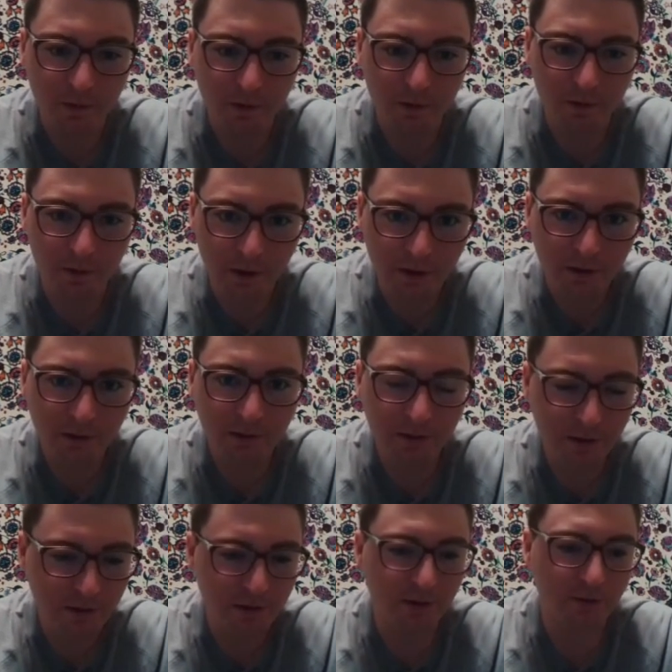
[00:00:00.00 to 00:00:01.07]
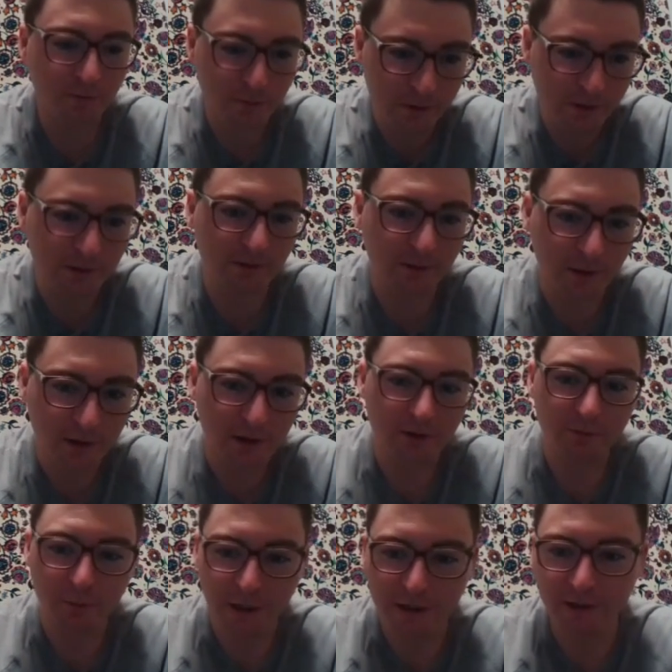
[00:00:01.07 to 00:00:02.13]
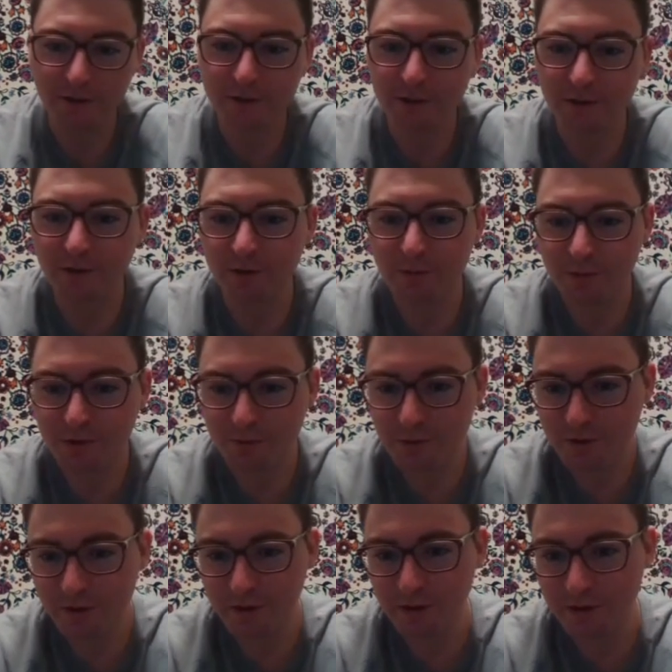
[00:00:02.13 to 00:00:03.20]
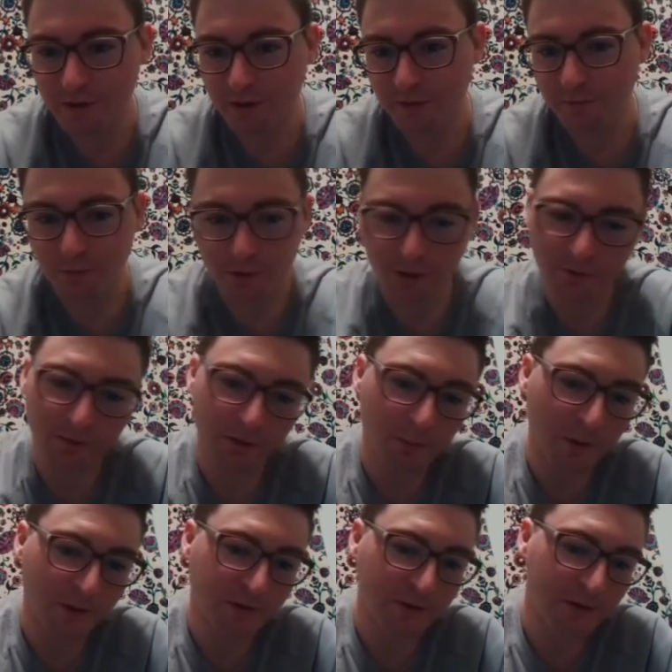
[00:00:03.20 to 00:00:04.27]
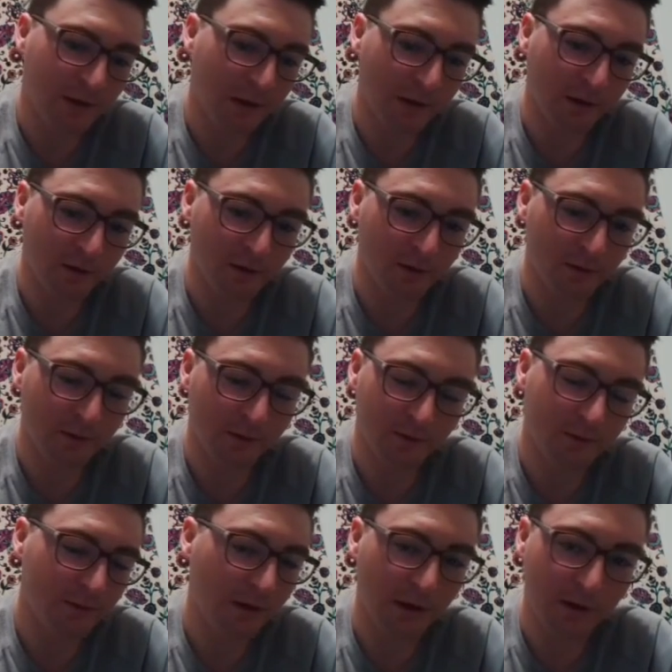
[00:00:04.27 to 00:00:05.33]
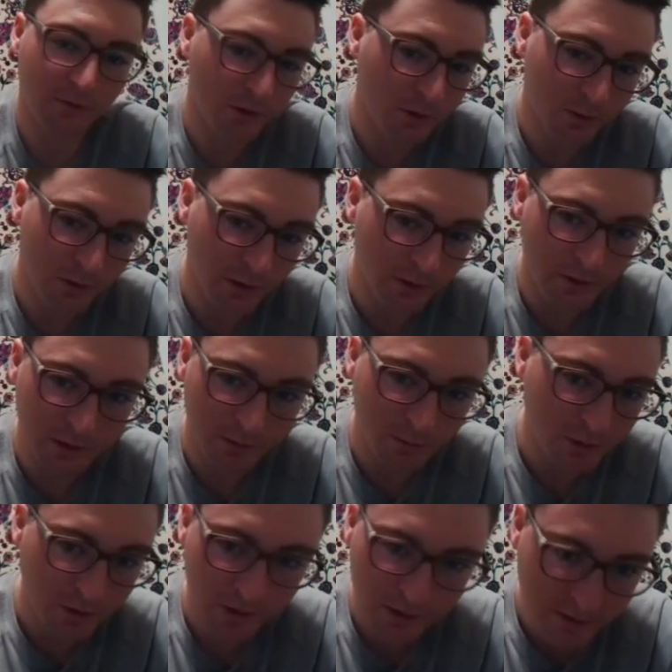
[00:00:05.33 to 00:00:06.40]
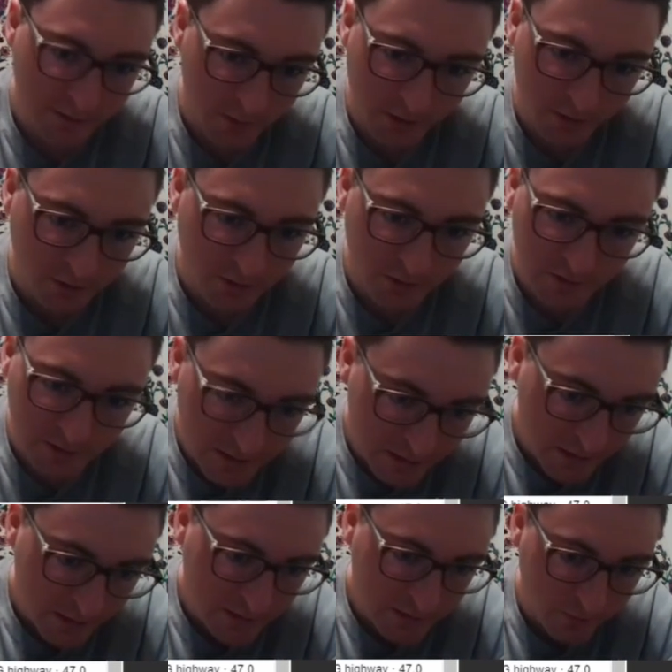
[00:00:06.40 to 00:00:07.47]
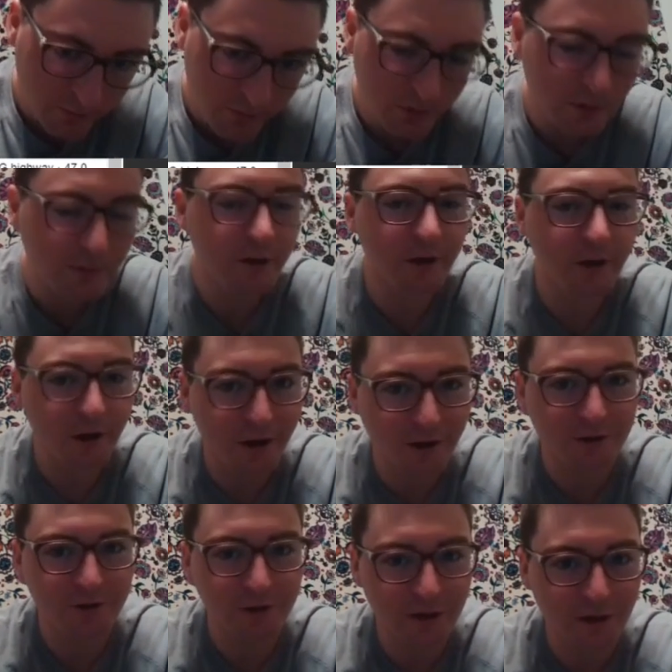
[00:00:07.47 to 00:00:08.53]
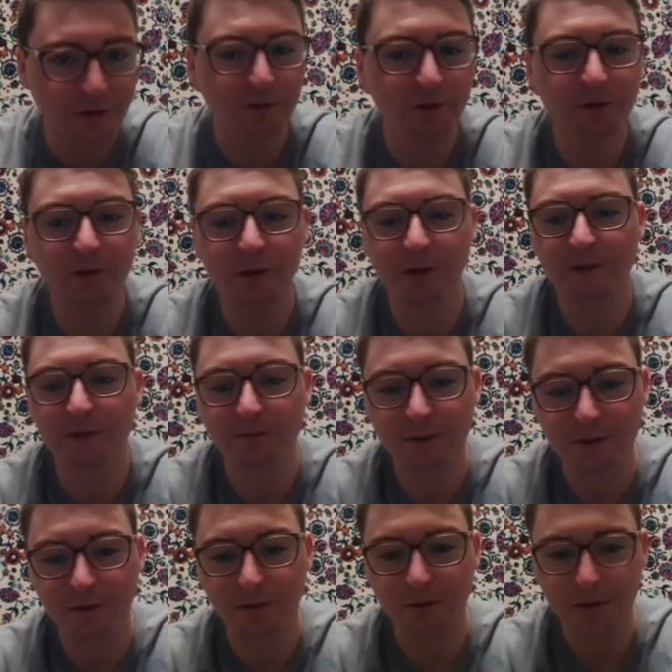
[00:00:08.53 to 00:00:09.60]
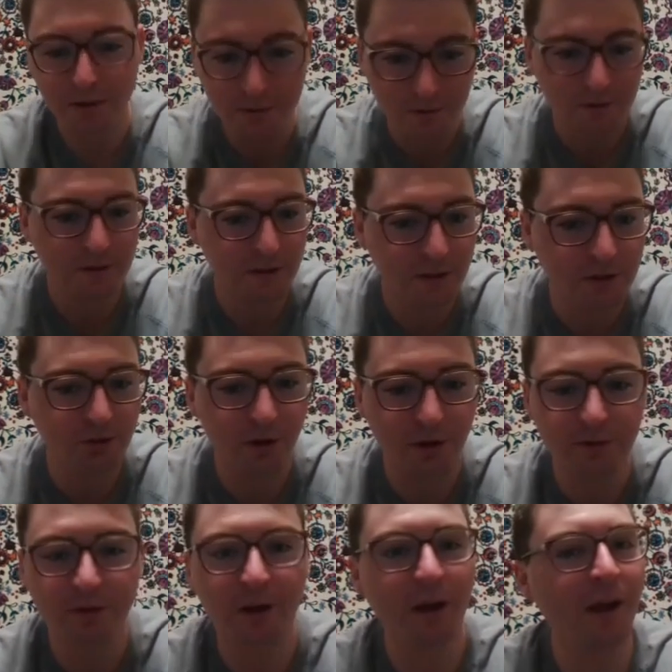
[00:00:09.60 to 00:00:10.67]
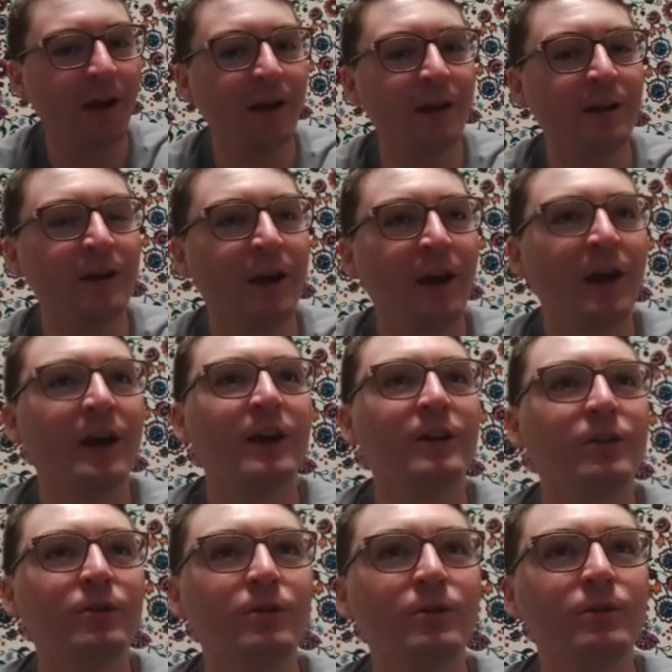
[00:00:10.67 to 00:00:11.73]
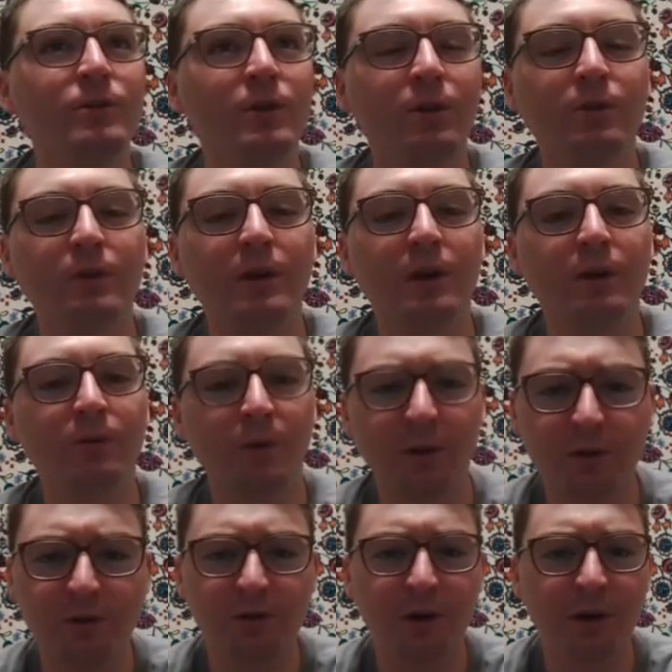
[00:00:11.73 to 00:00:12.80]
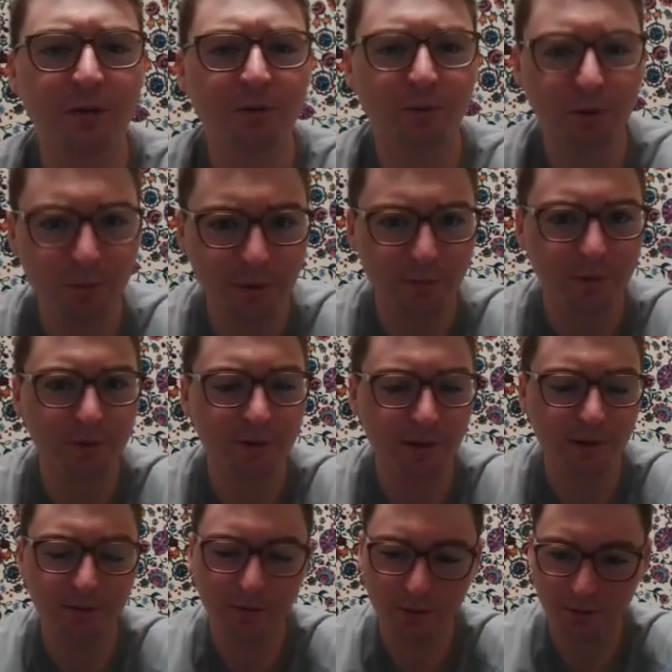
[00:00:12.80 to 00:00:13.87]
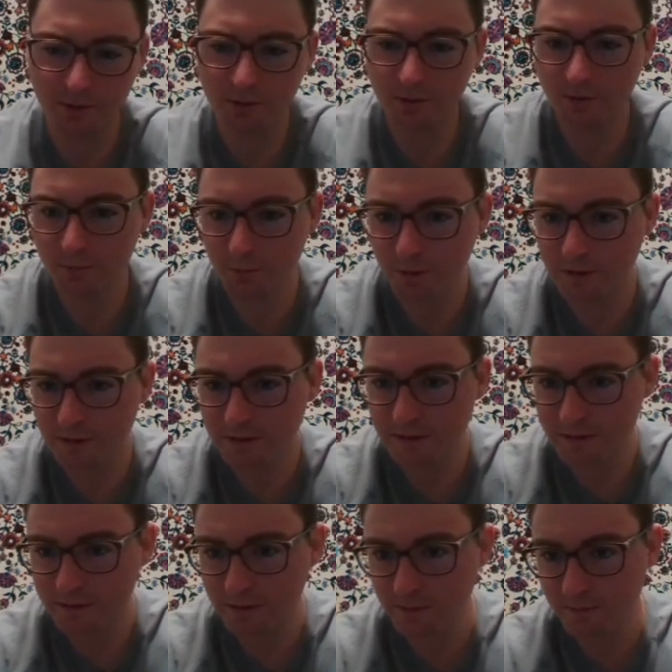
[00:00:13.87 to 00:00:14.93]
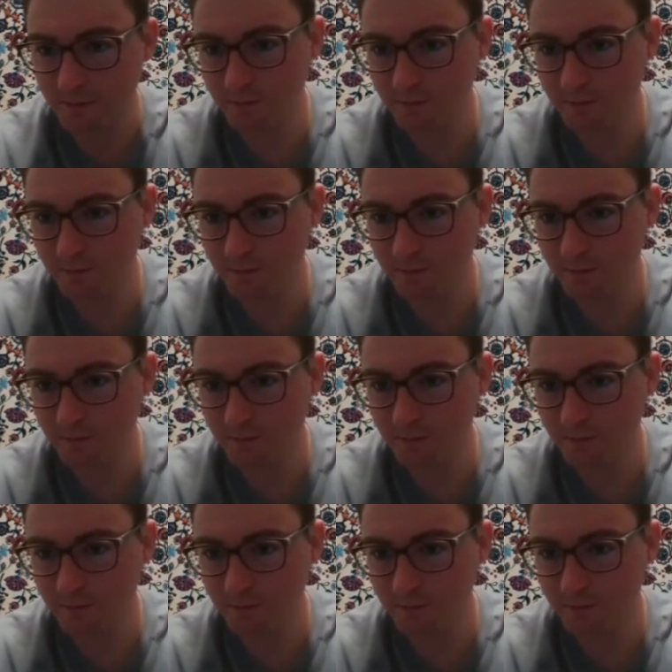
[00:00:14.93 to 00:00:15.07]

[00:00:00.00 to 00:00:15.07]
They get a freaking lot of miles on them. They're supposed to get like 45 miles to the gallon everywhere. They get better gas mileage in the city. So if you live in a college town, you do lots of little inner city driving, and you don't care what you drive or what people think of you, you know what, Priuses are